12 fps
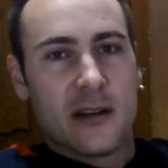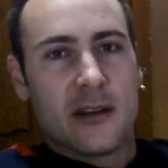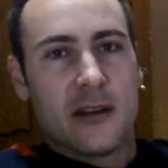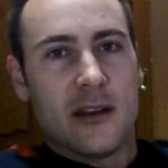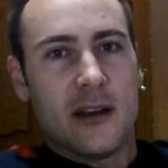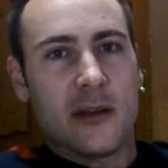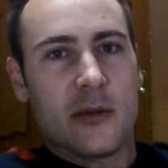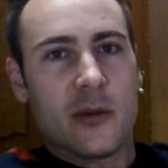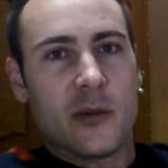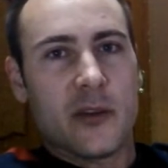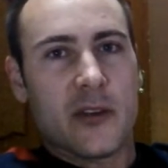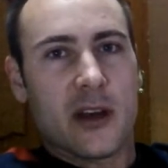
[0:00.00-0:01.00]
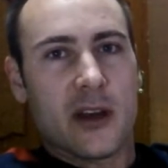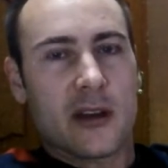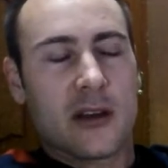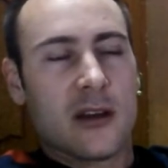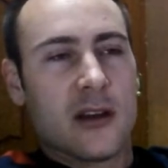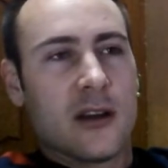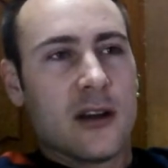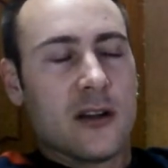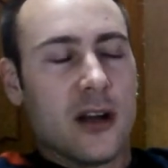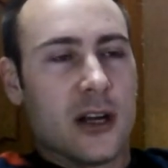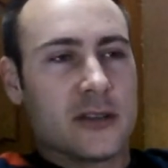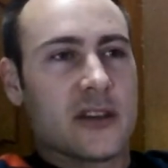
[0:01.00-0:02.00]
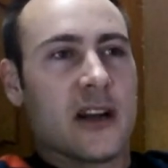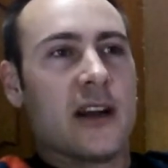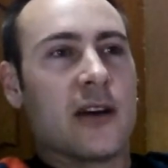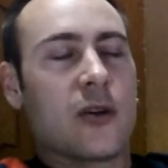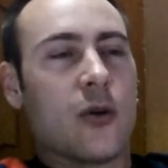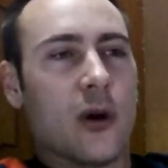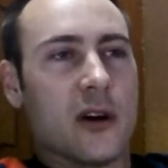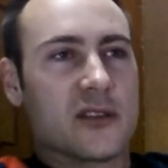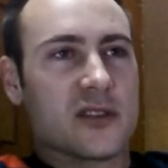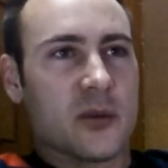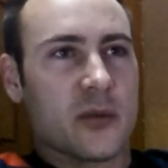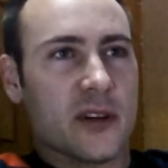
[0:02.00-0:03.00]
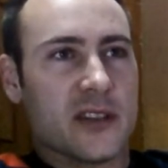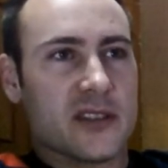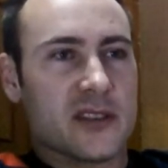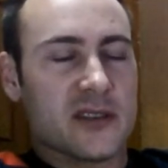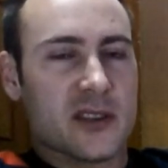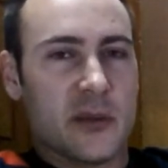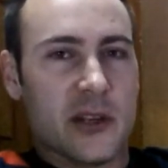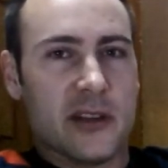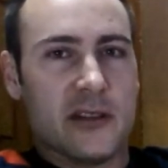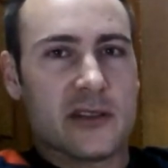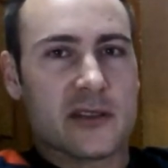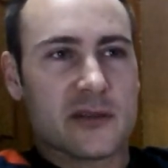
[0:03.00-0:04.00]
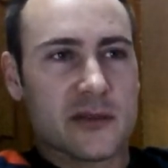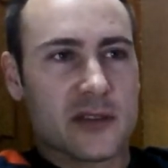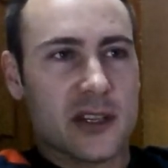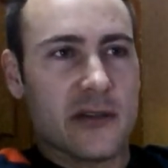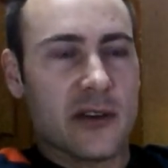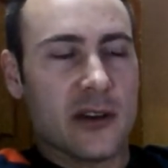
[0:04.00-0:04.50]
You know, there wouldn't be like long drawn out courts or prisons. I mean, you just receive